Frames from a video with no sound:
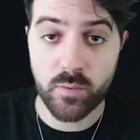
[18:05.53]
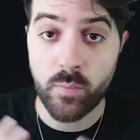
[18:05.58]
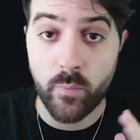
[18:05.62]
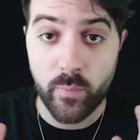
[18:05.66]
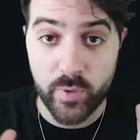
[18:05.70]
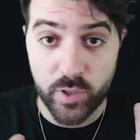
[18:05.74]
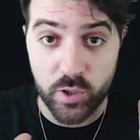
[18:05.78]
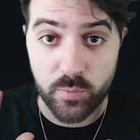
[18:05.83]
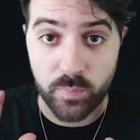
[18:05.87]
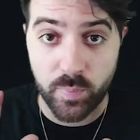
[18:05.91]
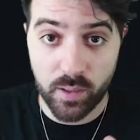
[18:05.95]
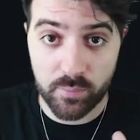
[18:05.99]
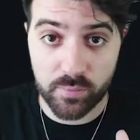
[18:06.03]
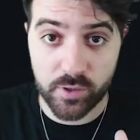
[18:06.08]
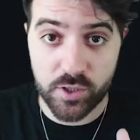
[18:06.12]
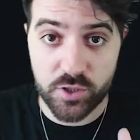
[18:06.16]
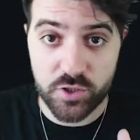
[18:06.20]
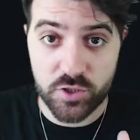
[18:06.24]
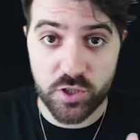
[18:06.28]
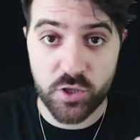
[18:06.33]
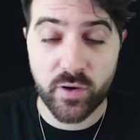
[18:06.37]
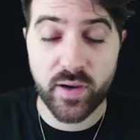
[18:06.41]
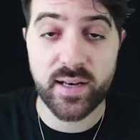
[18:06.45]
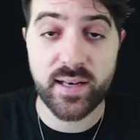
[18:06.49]
moment you
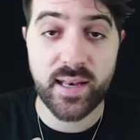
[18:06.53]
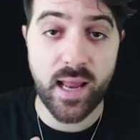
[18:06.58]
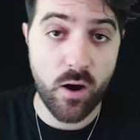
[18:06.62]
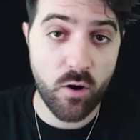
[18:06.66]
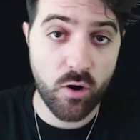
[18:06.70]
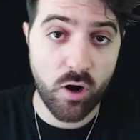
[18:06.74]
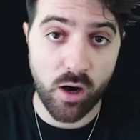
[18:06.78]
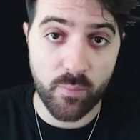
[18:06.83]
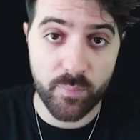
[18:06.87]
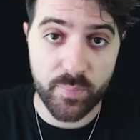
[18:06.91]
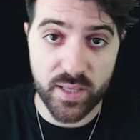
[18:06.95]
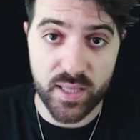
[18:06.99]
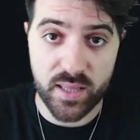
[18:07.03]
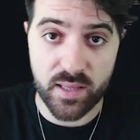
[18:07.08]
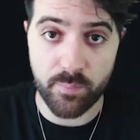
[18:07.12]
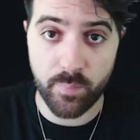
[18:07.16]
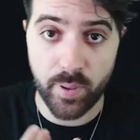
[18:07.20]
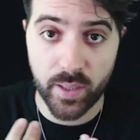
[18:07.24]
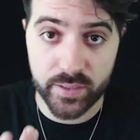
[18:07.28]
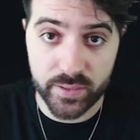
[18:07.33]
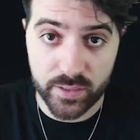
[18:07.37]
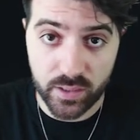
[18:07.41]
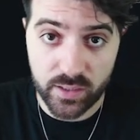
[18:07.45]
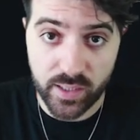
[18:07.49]
publish, you can now copy the
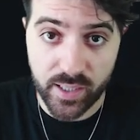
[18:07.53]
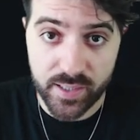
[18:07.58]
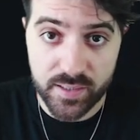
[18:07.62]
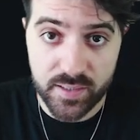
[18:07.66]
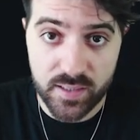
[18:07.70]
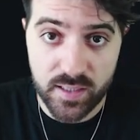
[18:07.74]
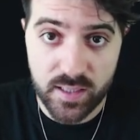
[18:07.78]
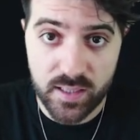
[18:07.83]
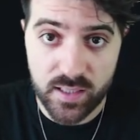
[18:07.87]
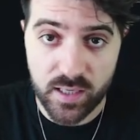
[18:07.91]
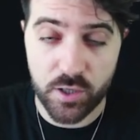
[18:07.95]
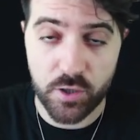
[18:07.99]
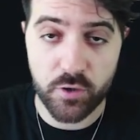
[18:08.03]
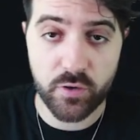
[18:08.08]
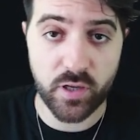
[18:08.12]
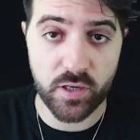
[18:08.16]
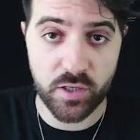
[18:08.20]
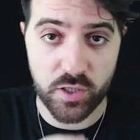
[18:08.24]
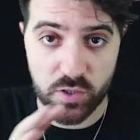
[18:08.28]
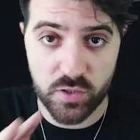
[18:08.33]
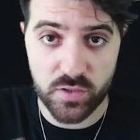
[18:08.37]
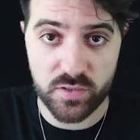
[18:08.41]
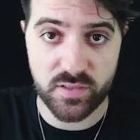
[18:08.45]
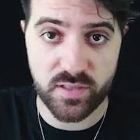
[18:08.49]
bundle ID, and you
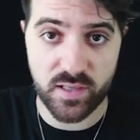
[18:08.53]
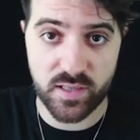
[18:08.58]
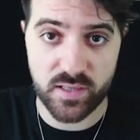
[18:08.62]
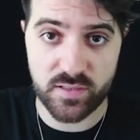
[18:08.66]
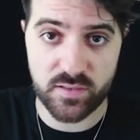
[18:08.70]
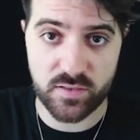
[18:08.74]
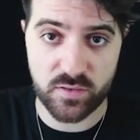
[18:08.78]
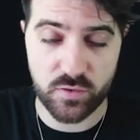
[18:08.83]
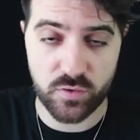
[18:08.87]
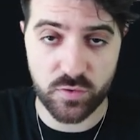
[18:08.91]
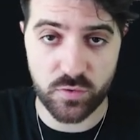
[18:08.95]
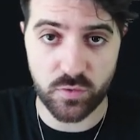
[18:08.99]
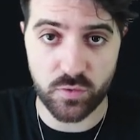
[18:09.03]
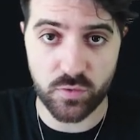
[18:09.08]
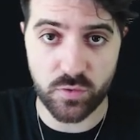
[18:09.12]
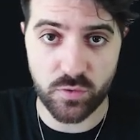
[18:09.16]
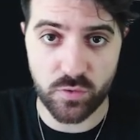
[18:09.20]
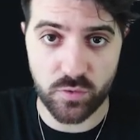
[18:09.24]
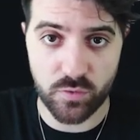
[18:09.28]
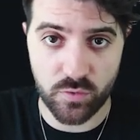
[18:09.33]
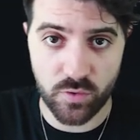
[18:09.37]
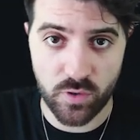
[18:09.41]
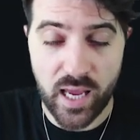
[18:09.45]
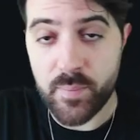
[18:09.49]
can use this
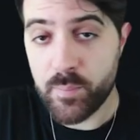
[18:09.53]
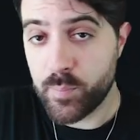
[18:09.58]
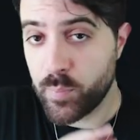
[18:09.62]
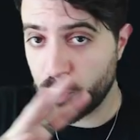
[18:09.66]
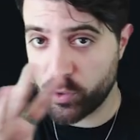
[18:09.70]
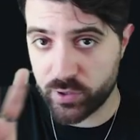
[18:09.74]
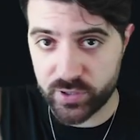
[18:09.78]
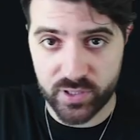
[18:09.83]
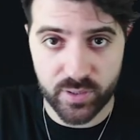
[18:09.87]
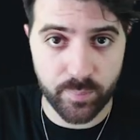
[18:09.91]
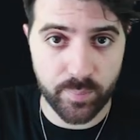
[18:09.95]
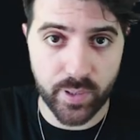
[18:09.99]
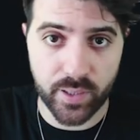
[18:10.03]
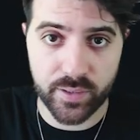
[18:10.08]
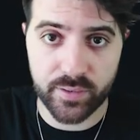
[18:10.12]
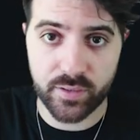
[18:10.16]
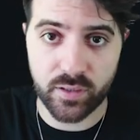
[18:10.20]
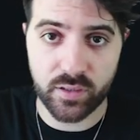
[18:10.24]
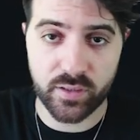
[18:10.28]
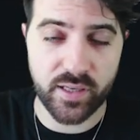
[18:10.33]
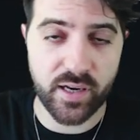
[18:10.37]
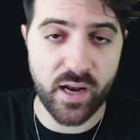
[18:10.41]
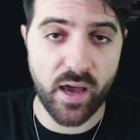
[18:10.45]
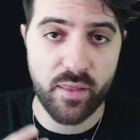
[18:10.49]
to import the
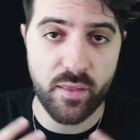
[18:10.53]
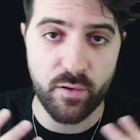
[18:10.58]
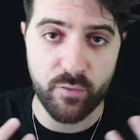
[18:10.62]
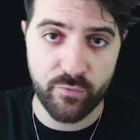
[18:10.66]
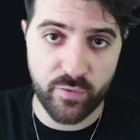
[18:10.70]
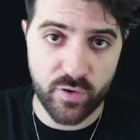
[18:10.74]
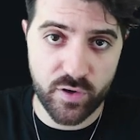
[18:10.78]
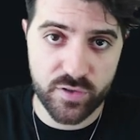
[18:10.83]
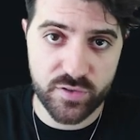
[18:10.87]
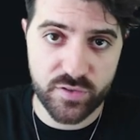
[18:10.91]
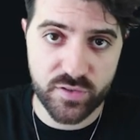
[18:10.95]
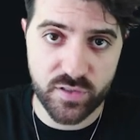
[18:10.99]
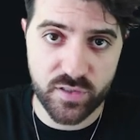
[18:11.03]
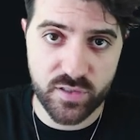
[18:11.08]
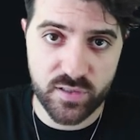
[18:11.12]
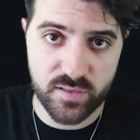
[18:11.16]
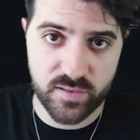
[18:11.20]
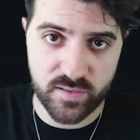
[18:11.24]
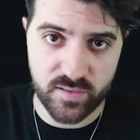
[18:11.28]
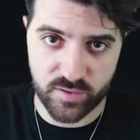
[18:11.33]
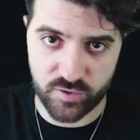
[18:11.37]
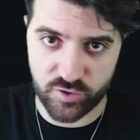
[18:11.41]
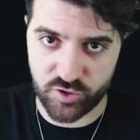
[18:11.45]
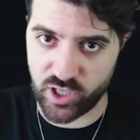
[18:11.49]
bundle in other
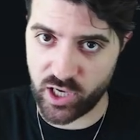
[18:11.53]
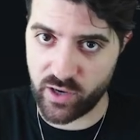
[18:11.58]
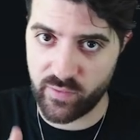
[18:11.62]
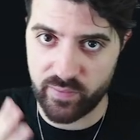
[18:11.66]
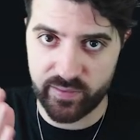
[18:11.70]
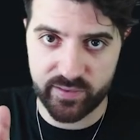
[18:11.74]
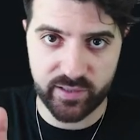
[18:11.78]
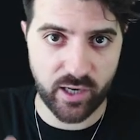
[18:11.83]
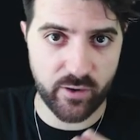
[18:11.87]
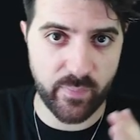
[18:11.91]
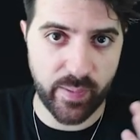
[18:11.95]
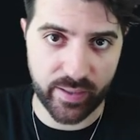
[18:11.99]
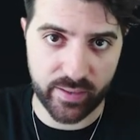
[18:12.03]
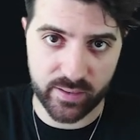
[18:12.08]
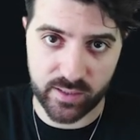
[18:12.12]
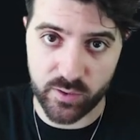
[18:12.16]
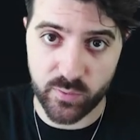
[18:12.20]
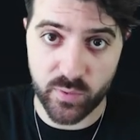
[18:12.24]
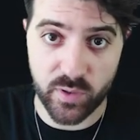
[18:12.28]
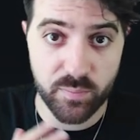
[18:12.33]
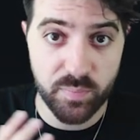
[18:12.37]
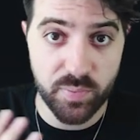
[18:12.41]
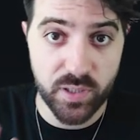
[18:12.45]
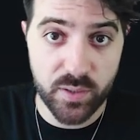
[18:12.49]
verses, share it directly
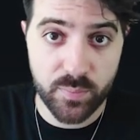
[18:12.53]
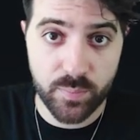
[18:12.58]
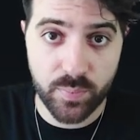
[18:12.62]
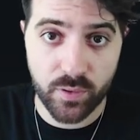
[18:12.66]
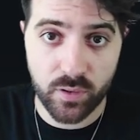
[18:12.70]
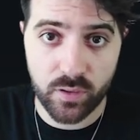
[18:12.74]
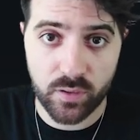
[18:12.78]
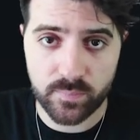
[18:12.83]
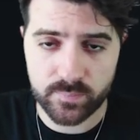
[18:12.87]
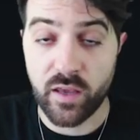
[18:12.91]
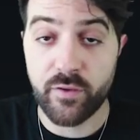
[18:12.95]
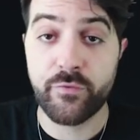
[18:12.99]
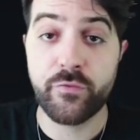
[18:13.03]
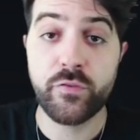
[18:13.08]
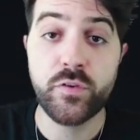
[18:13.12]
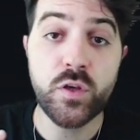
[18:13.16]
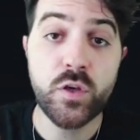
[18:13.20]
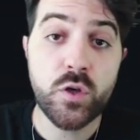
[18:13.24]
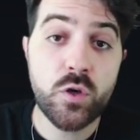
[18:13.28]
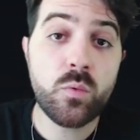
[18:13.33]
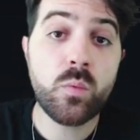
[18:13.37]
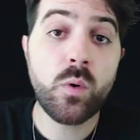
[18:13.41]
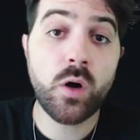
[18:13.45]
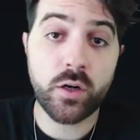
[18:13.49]
with people. If
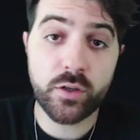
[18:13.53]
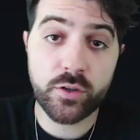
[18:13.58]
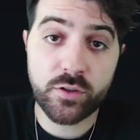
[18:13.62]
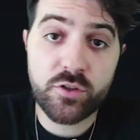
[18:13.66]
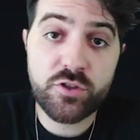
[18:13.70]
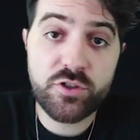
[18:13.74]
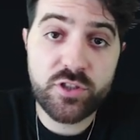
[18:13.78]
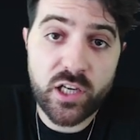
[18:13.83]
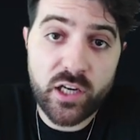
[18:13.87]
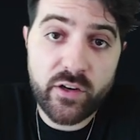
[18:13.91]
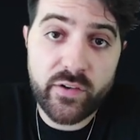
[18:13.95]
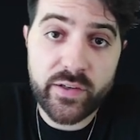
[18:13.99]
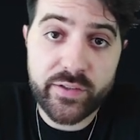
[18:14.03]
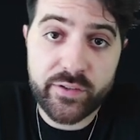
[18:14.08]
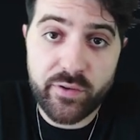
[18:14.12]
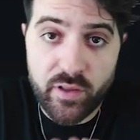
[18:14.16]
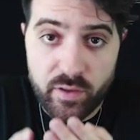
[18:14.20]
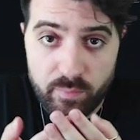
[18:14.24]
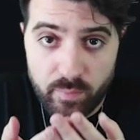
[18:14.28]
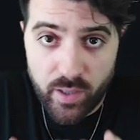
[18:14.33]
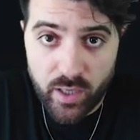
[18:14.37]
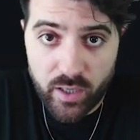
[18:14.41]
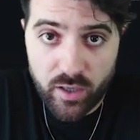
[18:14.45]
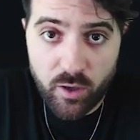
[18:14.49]
you want to share it to
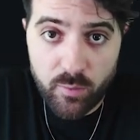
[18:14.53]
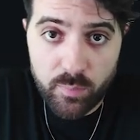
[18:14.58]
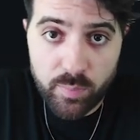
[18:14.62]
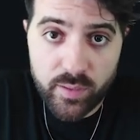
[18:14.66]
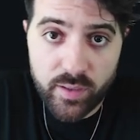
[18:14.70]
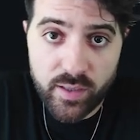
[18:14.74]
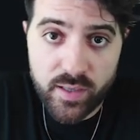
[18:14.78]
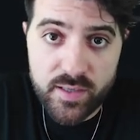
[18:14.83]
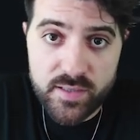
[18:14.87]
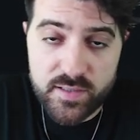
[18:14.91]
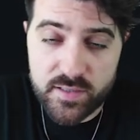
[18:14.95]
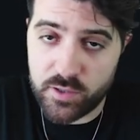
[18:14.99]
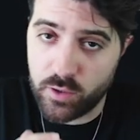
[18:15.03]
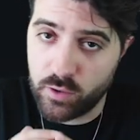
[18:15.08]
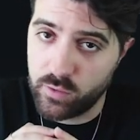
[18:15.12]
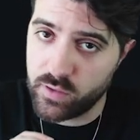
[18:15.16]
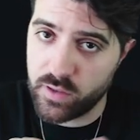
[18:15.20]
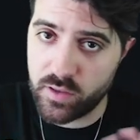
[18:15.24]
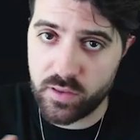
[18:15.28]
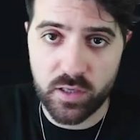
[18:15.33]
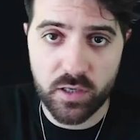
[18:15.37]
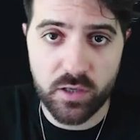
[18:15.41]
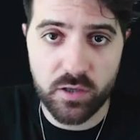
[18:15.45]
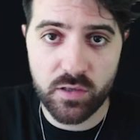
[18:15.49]
the marketplace, the only
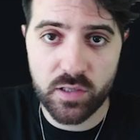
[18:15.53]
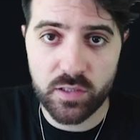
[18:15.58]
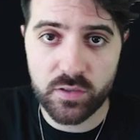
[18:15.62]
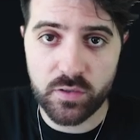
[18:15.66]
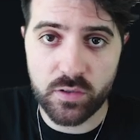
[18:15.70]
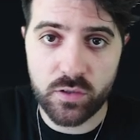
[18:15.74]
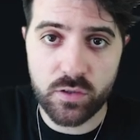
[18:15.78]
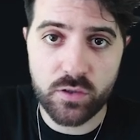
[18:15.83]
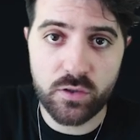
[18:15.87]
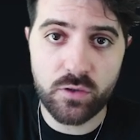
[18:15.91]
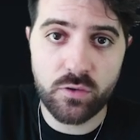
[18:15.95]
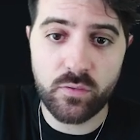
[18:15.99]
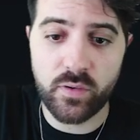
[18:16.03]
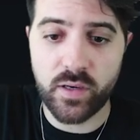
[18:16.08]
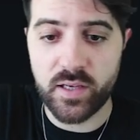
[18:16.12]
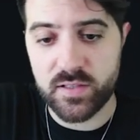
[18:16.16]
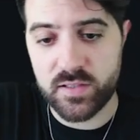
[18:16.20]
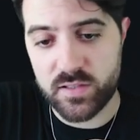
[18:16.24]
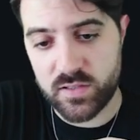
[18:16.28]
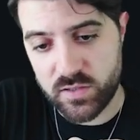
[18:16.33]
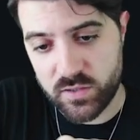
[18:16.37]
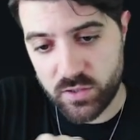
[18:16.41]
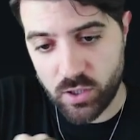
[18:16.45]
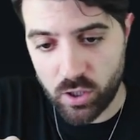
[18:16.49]
thing you need to do
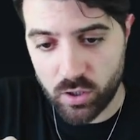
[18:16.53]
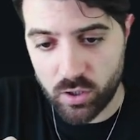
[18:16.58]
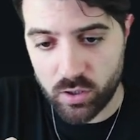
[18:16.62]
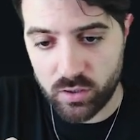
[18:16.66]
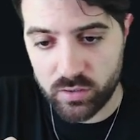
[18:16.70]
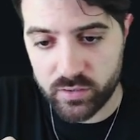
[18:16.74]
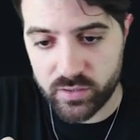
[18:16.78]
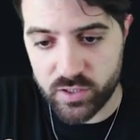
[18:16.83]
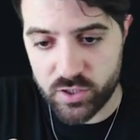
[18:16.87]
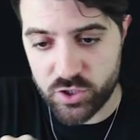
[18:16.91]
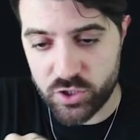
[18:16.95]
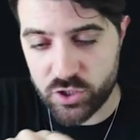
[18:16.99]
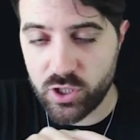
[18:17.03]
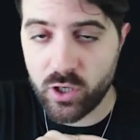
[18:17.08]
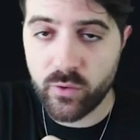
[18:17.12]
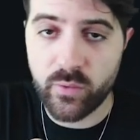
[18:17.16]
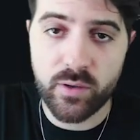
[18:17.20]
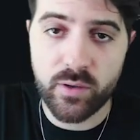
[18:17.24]
is toggle the show